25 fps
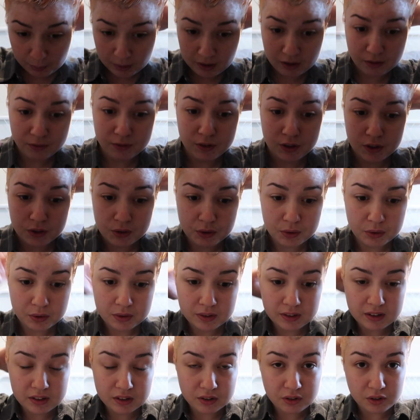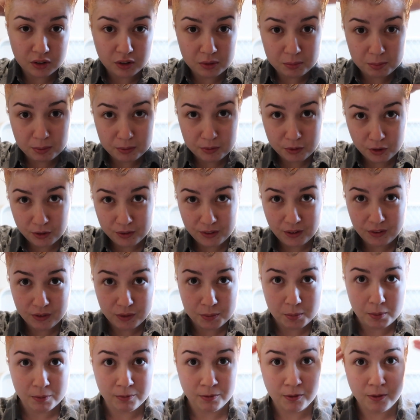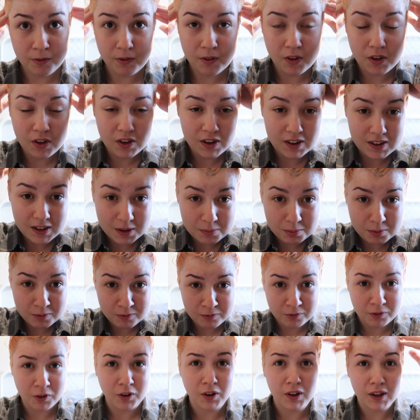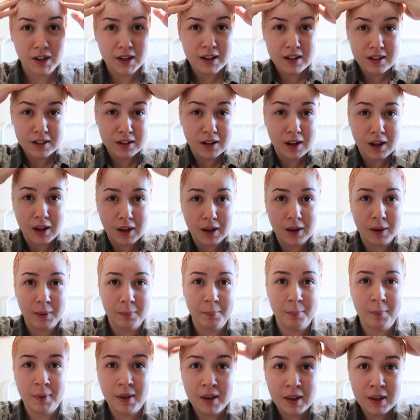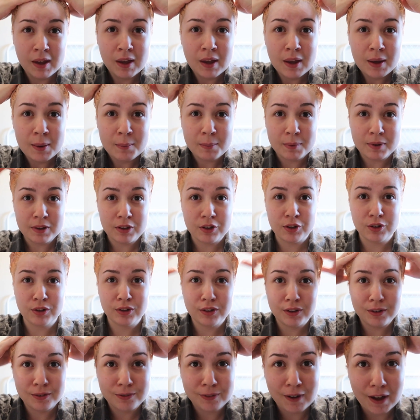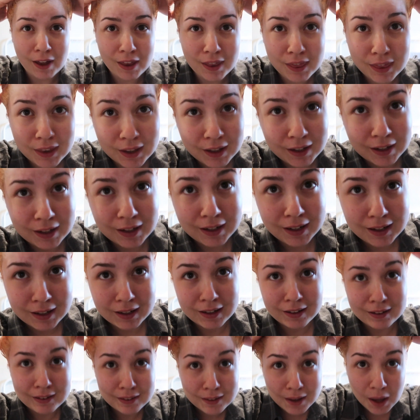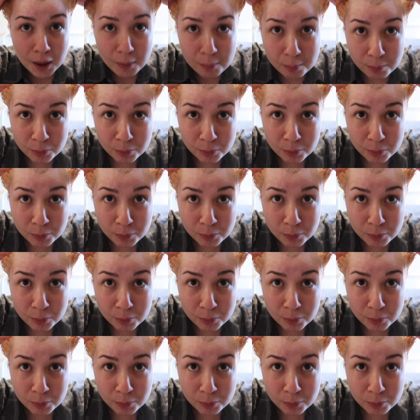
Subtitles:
when I've used these dyes before, I've left them on for 30 and they've been fine. But it's just the fact that it is a